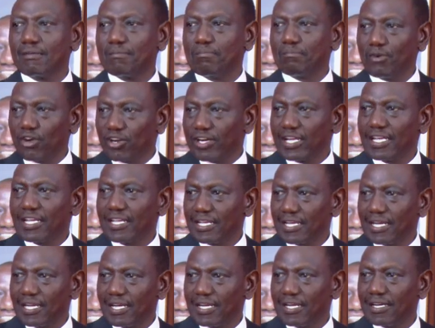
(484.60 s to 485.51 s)
Bore
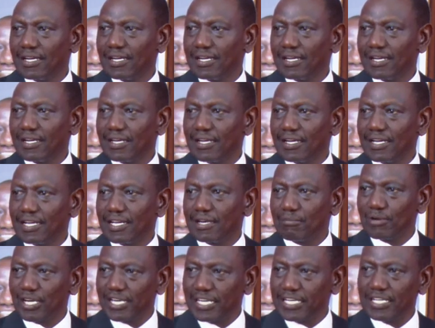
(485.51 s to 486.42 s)
here and
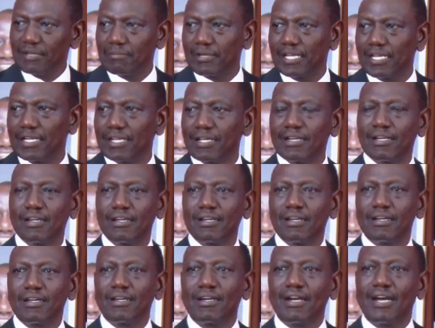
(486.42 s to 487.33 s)
Madime
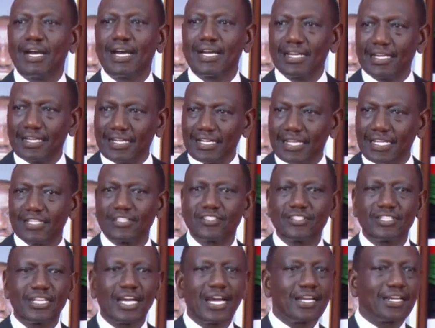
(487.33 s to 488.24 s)
are engaged,
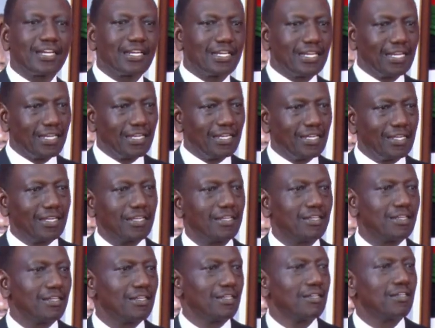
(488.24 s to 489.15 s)
and
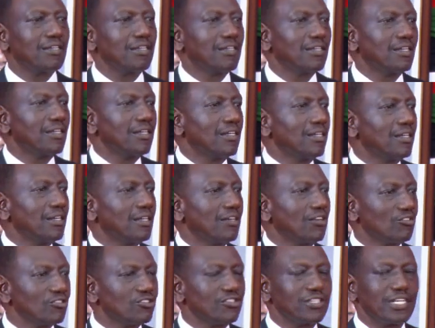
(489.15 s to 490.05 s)

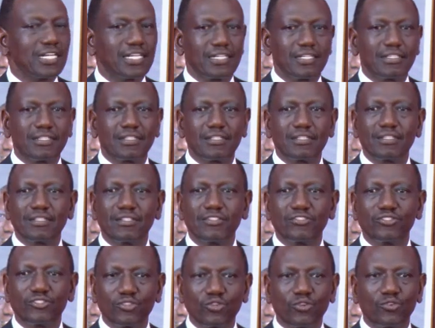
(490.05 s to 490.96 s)
Roslyn
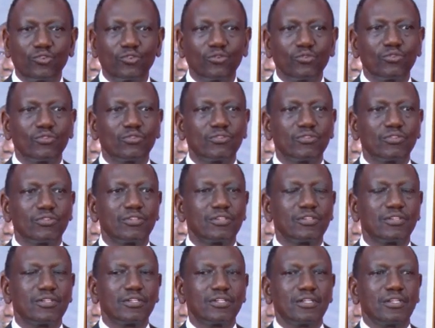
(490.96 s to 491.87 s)
Njogu
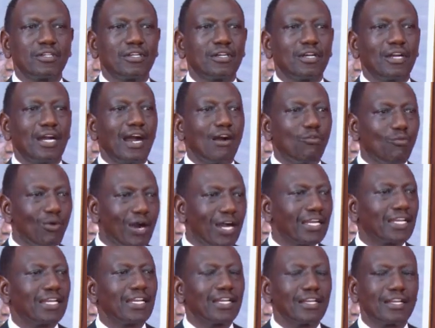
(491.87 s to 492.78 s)
are
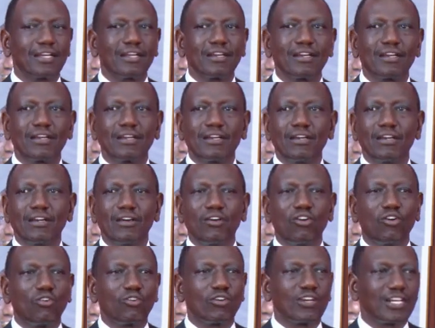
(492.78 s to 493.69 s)
working
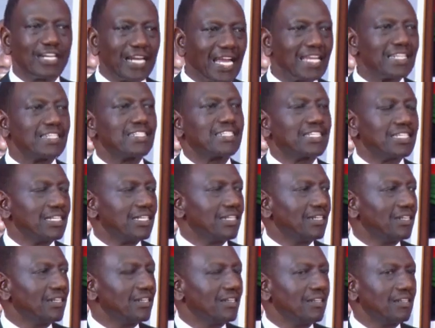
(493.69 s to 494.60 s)
on
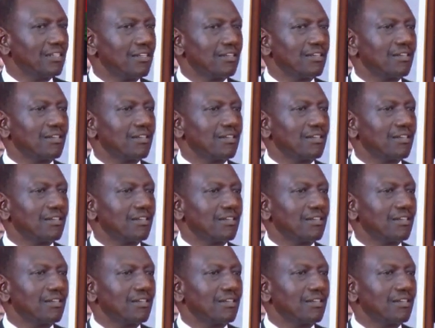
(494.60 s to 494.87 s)
19